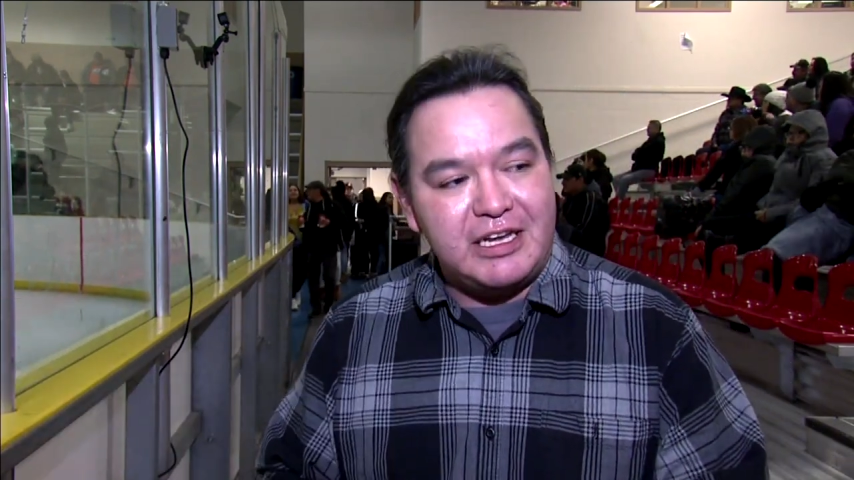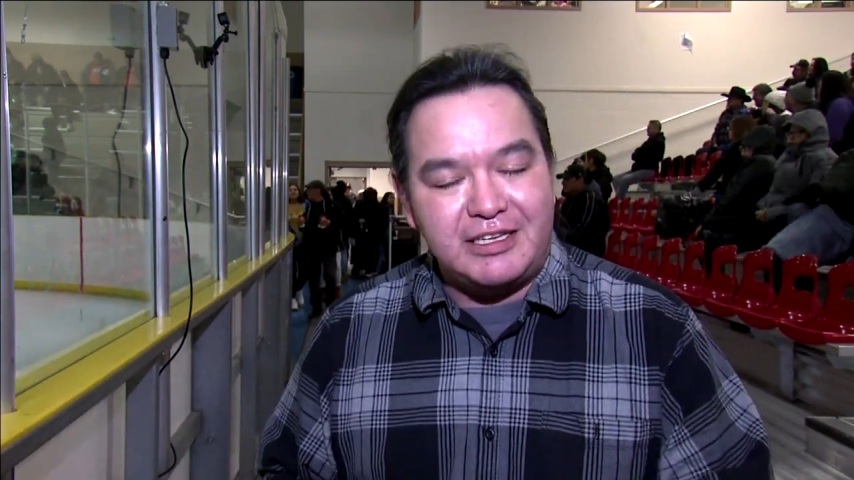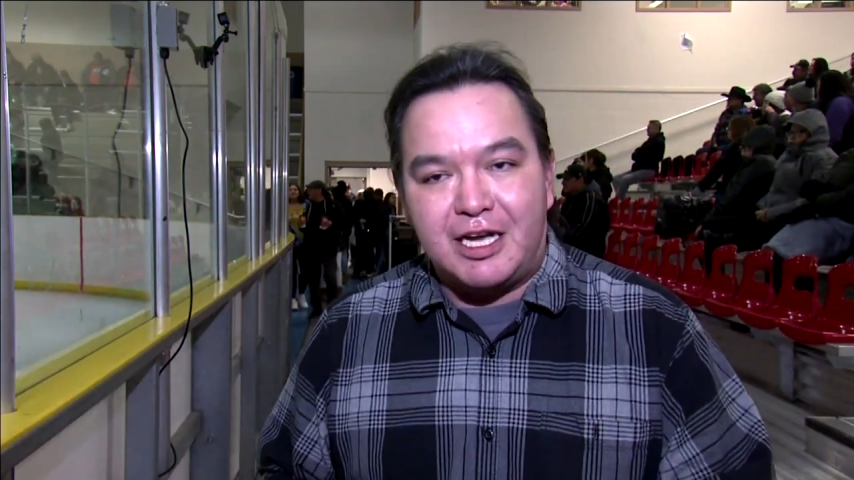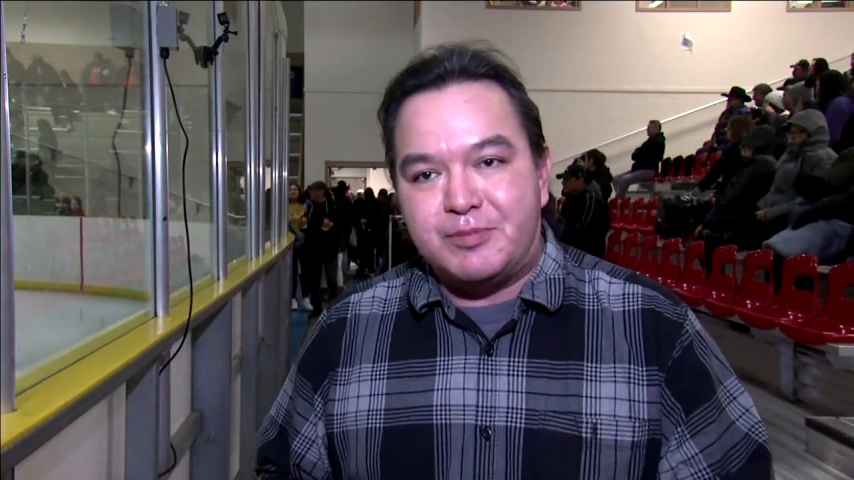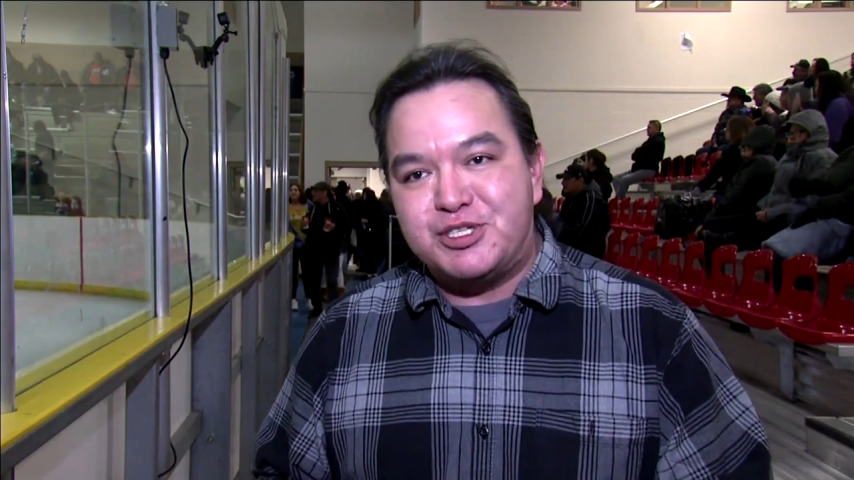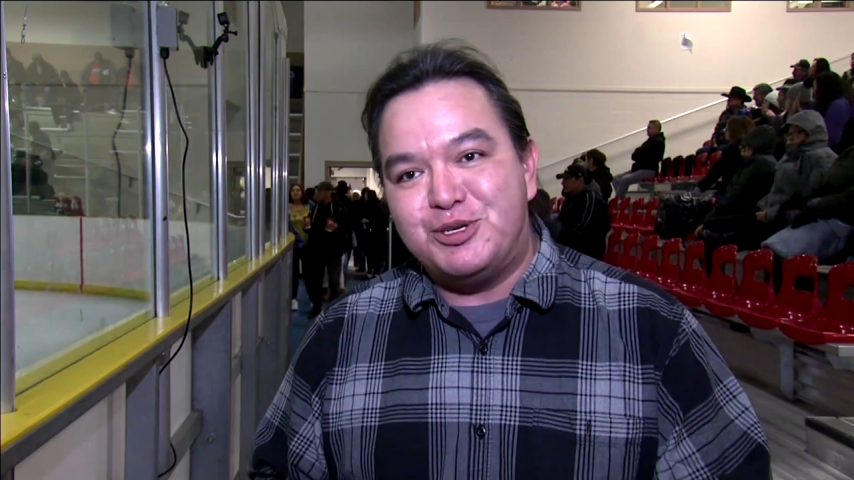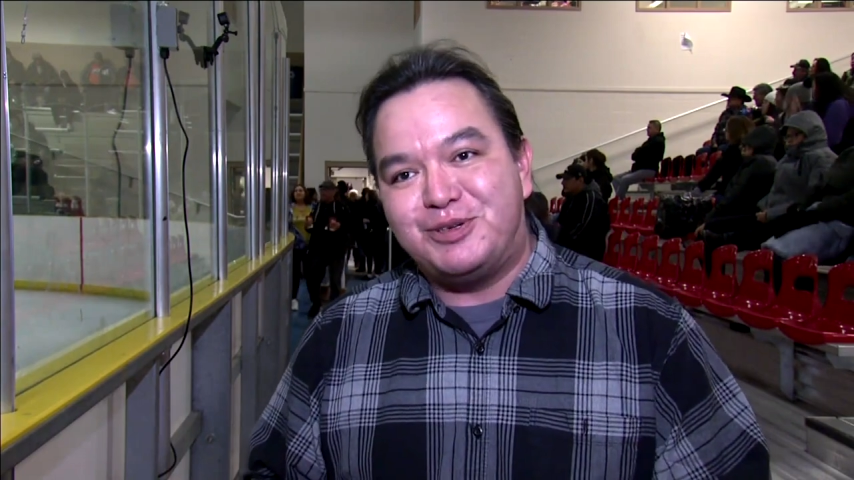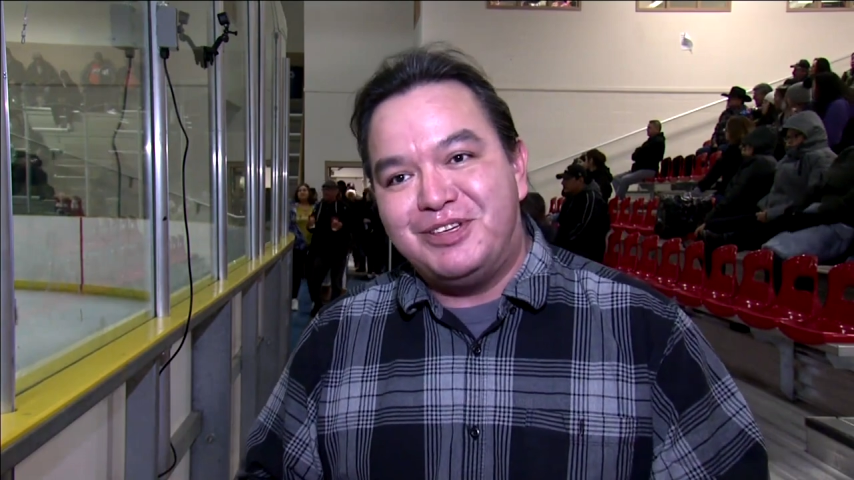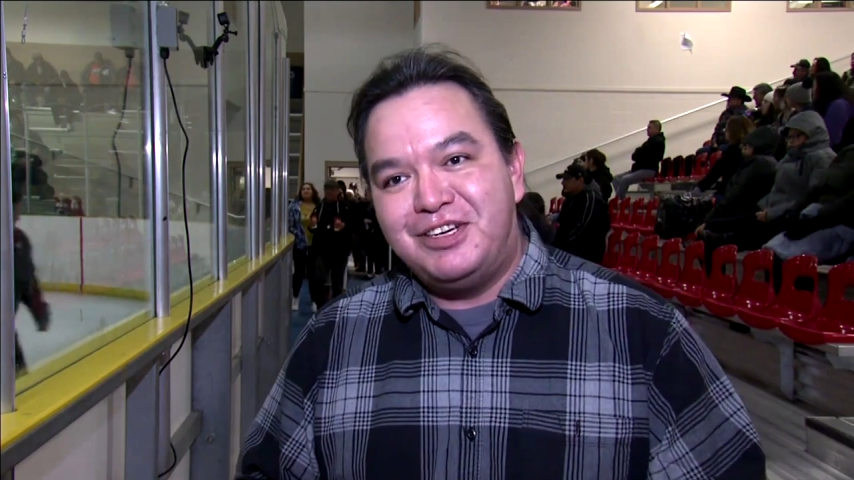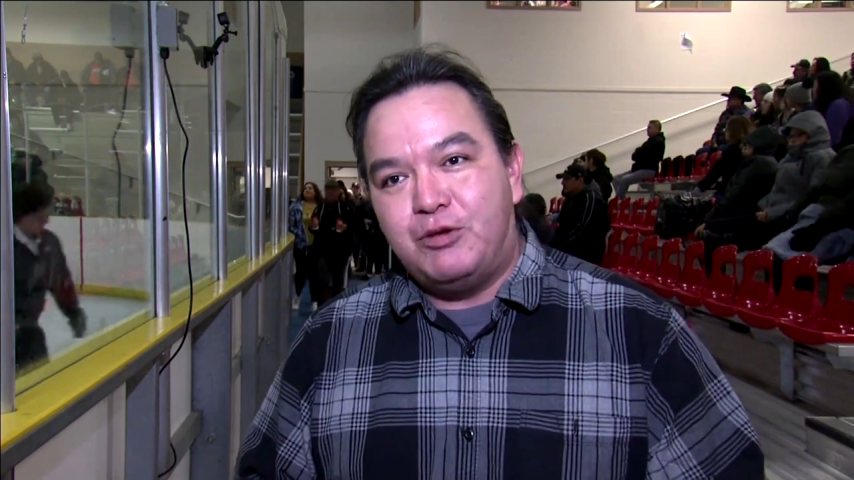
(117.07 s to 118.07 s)
anytime
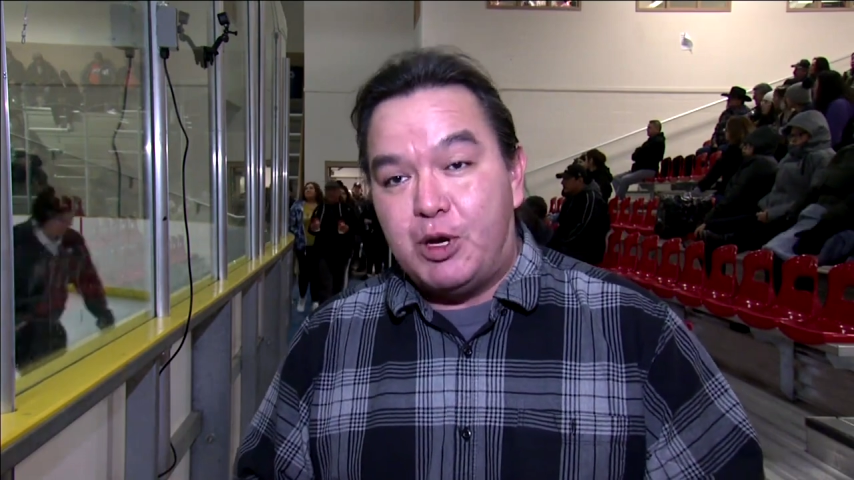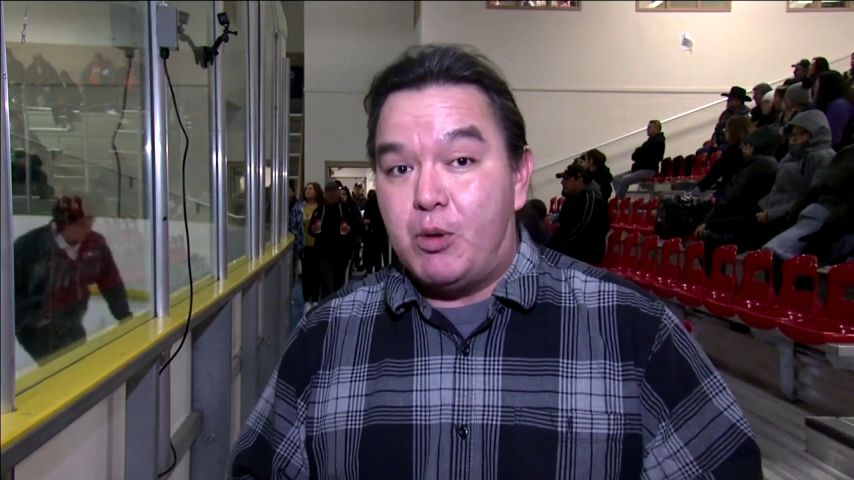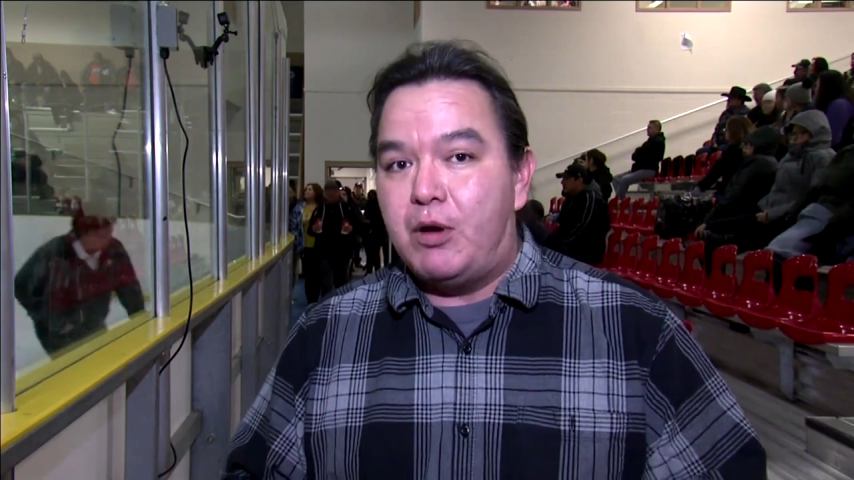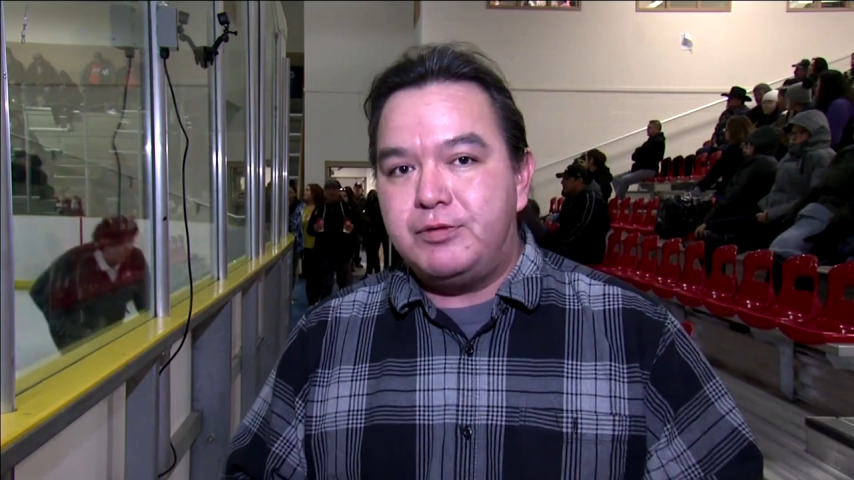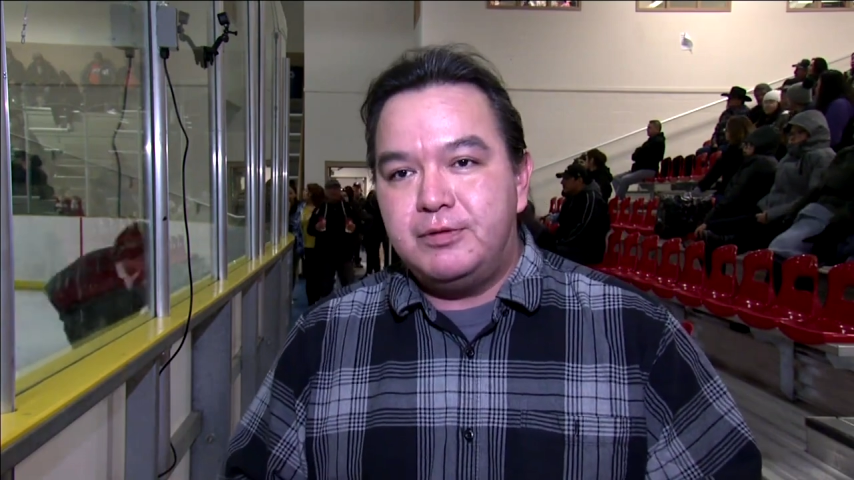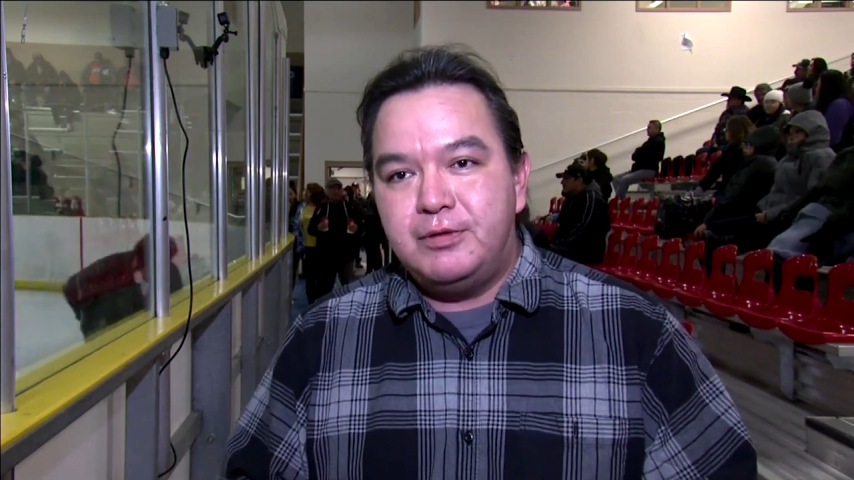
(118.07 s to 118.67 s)
soon. We won't.